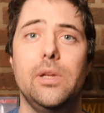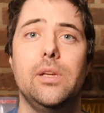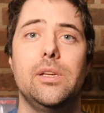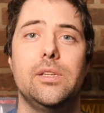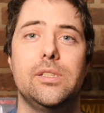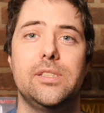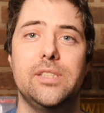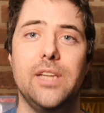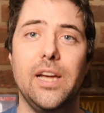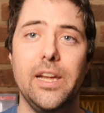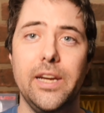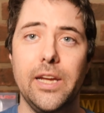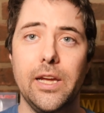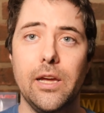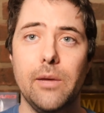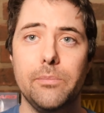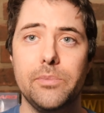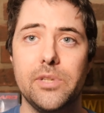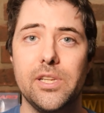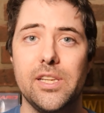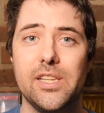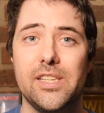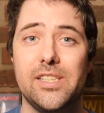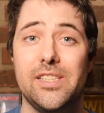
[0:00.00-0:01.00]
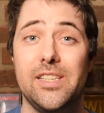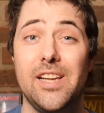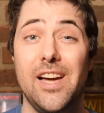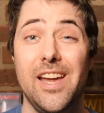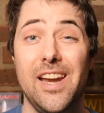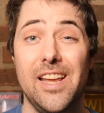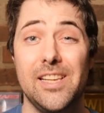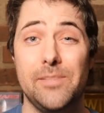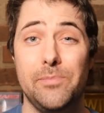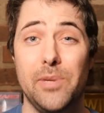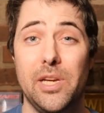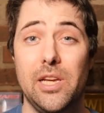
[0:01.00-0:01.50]
Signing up to this site
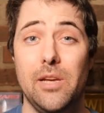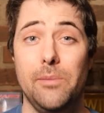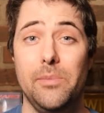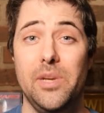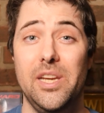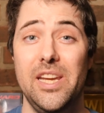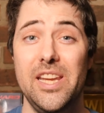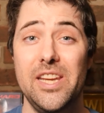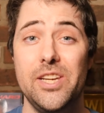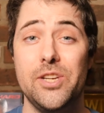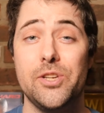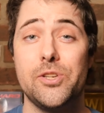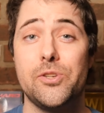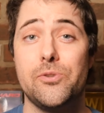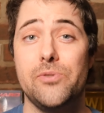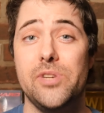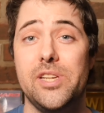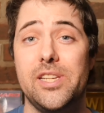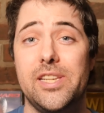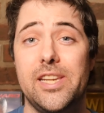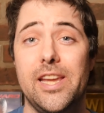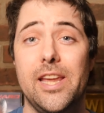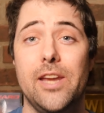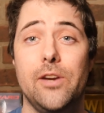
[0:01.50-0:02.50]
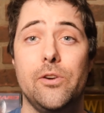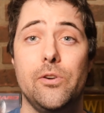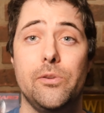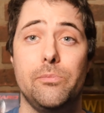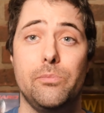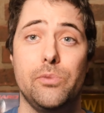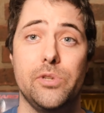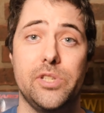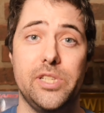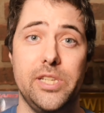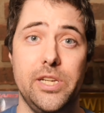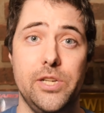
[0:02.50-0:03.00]
has become an industry standard
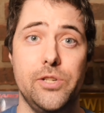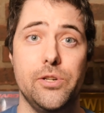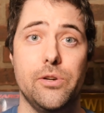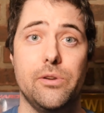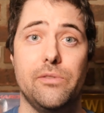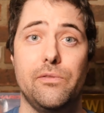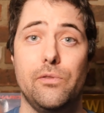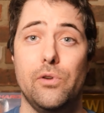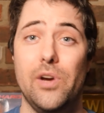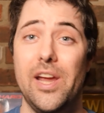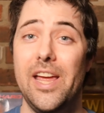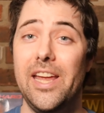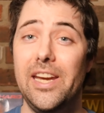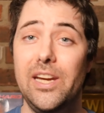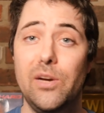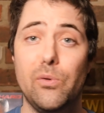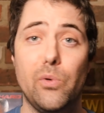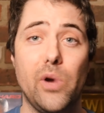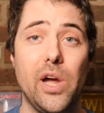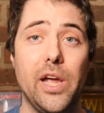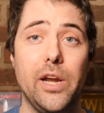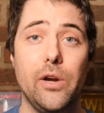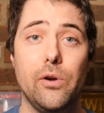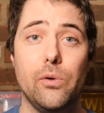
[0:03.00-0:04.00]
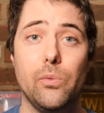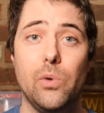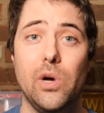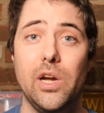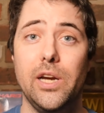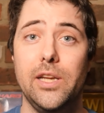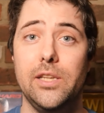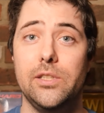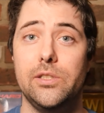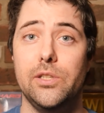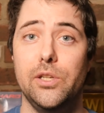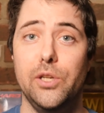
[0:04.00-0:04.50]
procedure for any writer
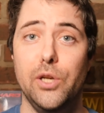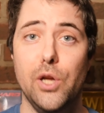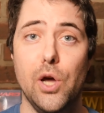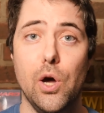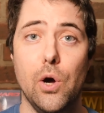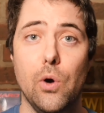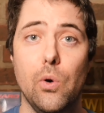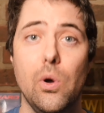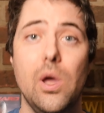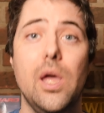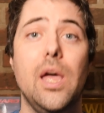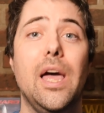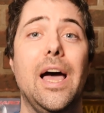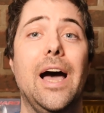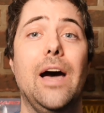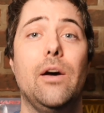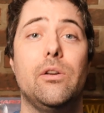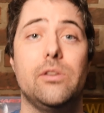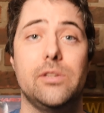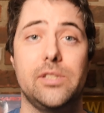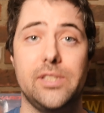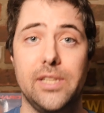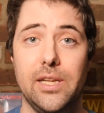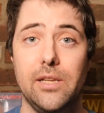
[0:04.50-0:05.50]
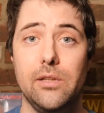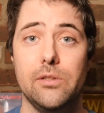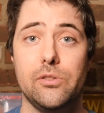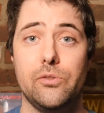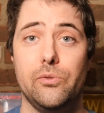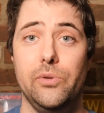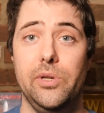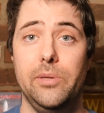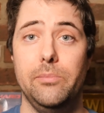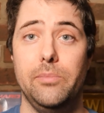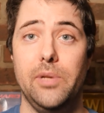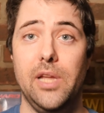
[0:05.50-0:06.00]
wanting to know how to sell a
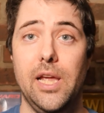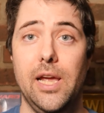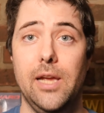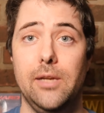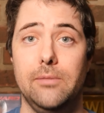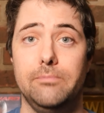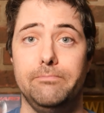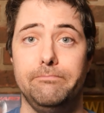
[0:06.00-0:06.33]
screenplay.